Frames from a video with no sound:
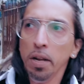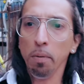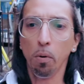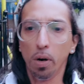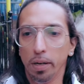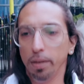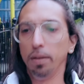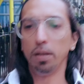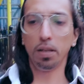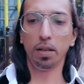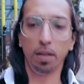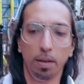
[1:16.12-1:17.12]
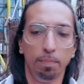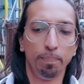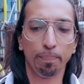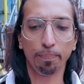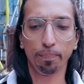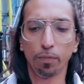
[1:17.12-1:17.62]
Number
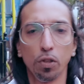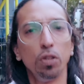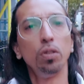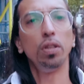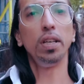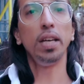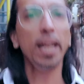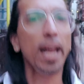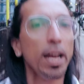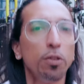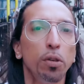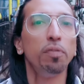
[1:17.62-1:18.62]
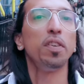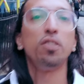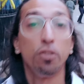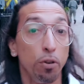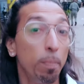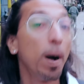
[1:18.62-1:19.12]
one, it actually
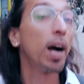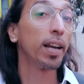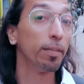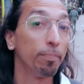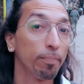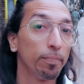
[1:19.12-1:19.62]
fits in your pocket,